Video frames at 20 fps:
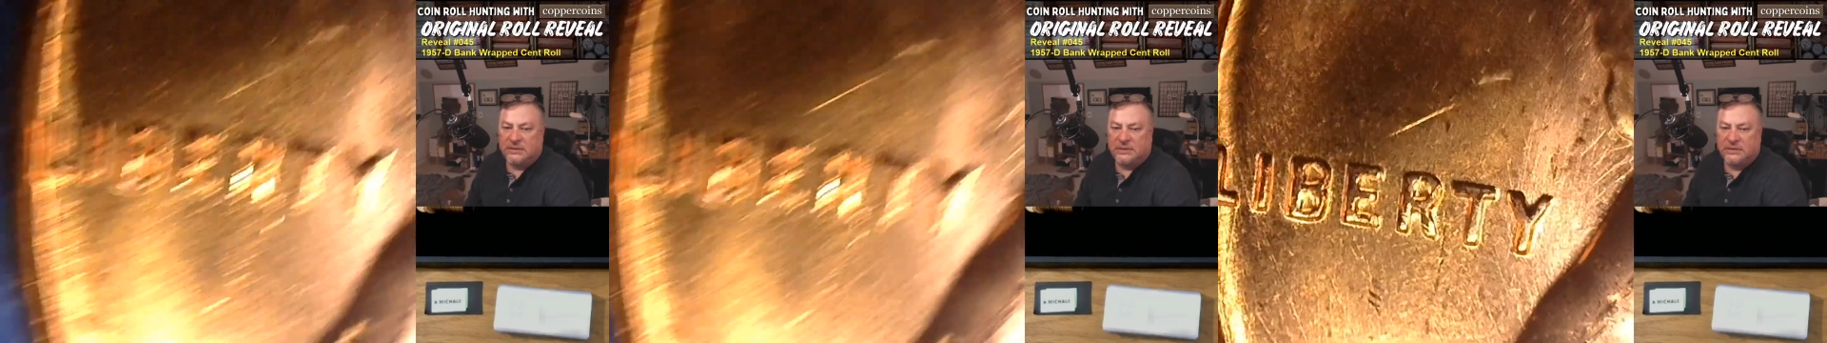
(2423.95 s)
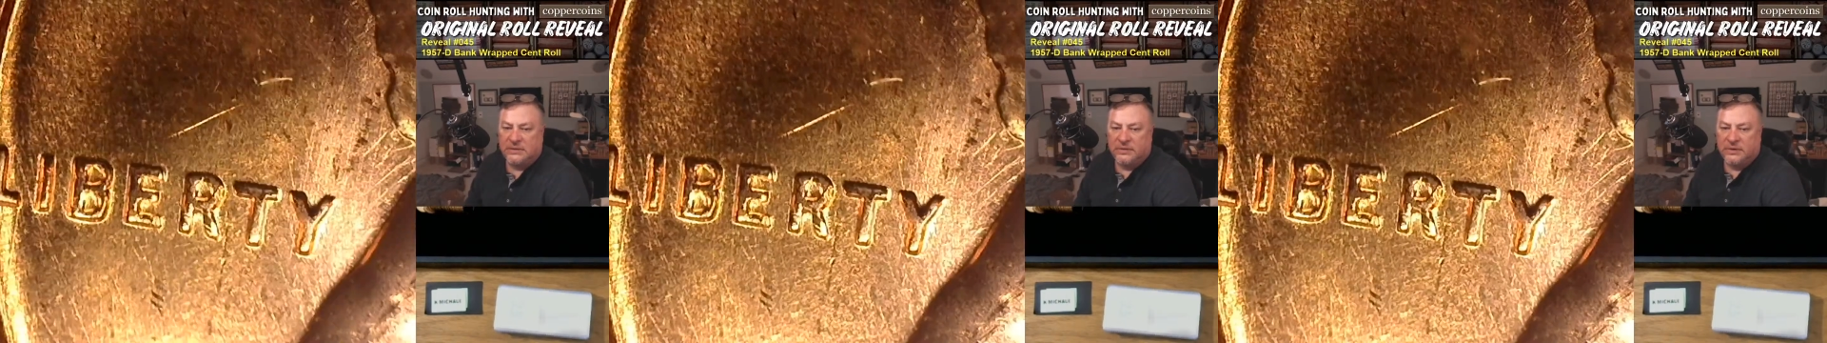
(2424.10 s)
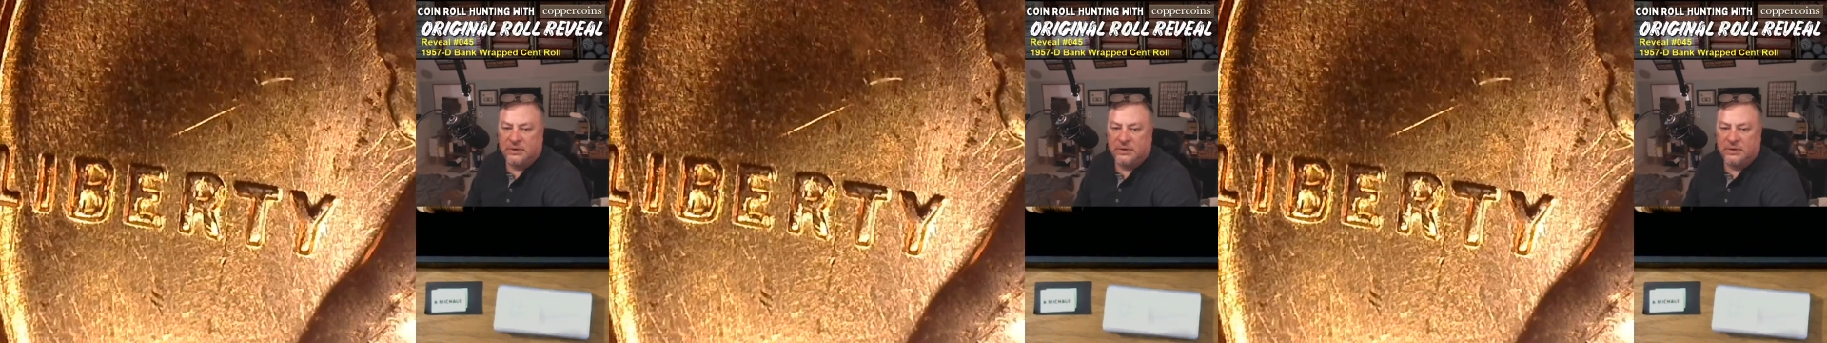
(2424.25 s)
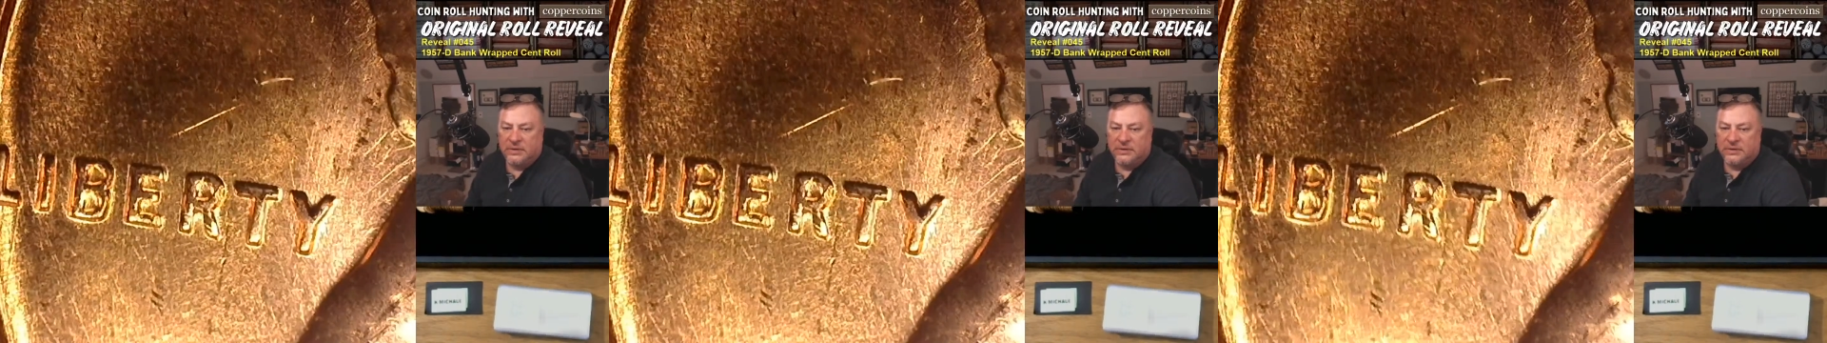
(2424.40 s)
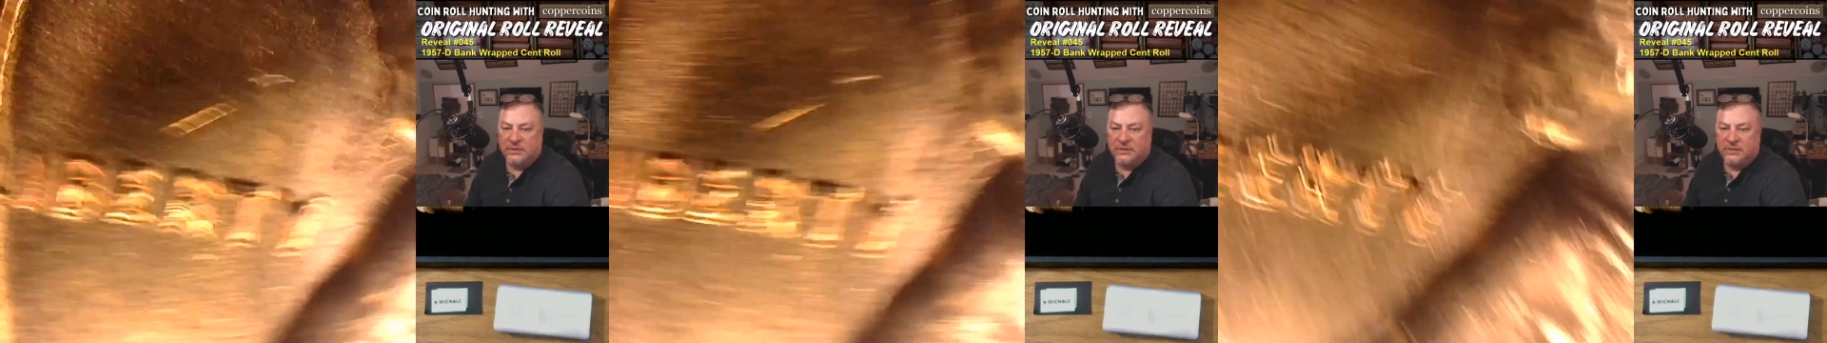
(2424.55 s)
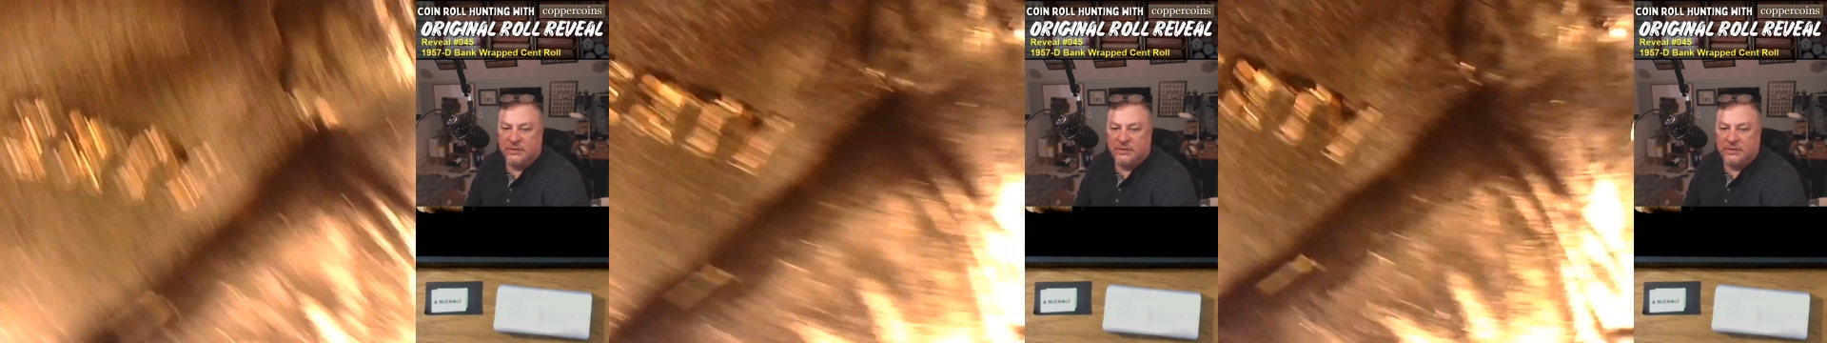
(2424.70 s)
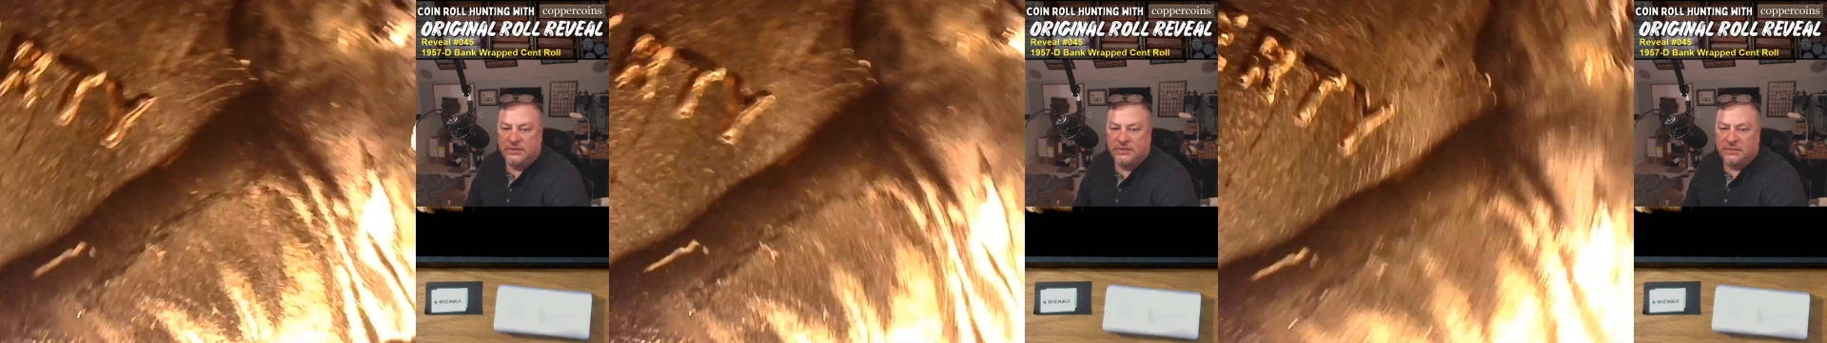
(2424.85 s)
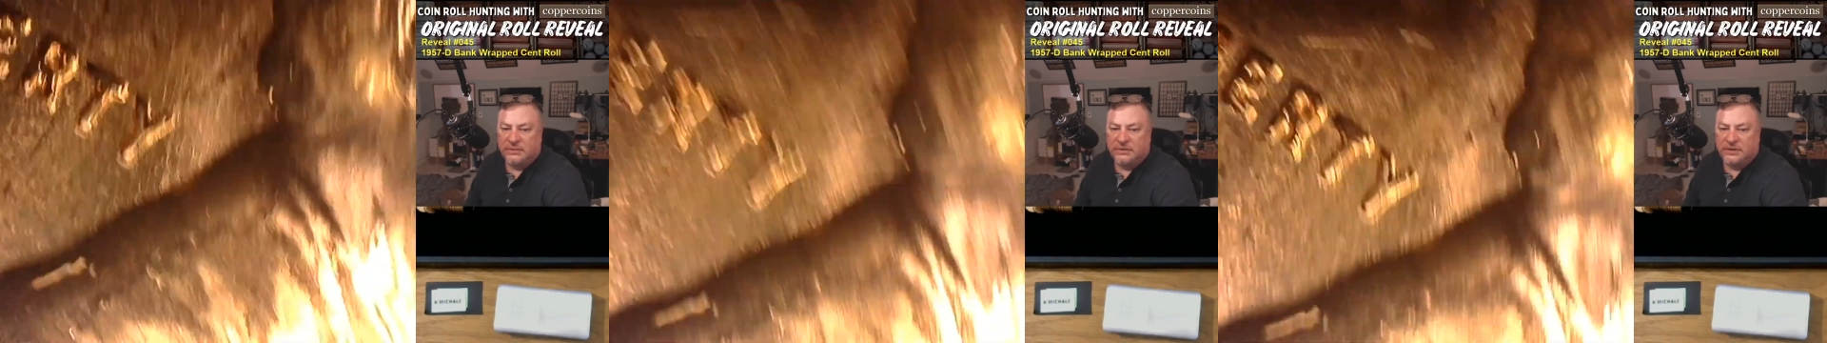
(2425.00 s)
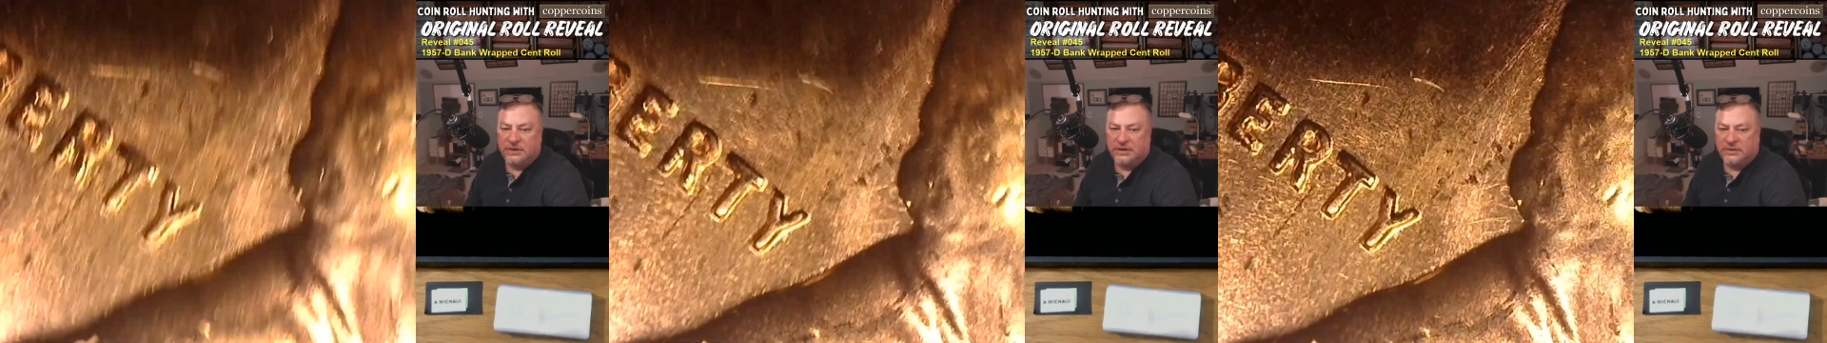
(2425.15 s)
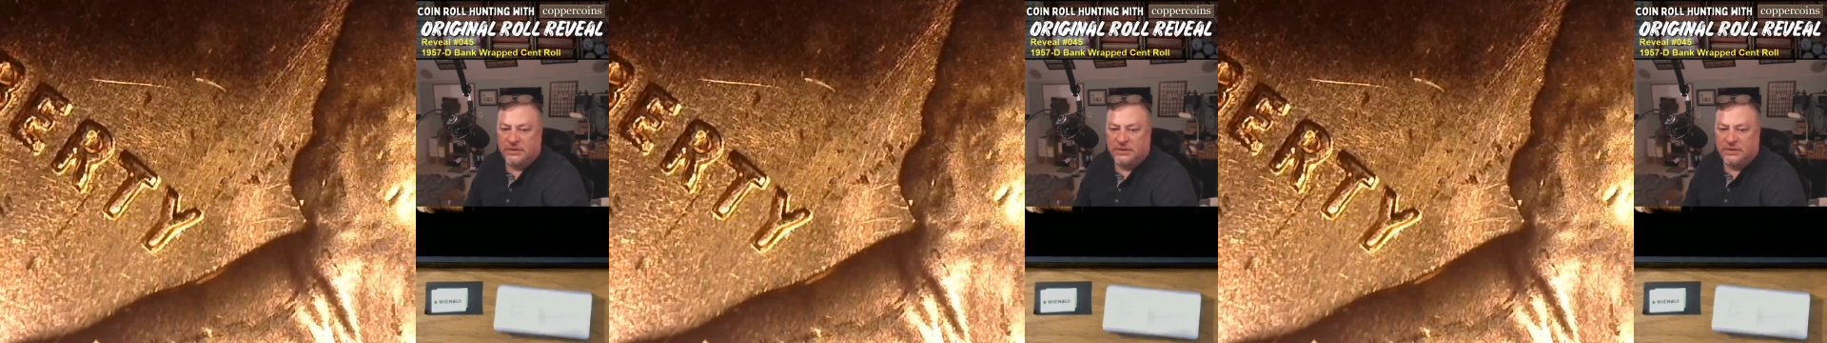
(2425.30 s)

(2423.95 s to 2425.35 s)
There were something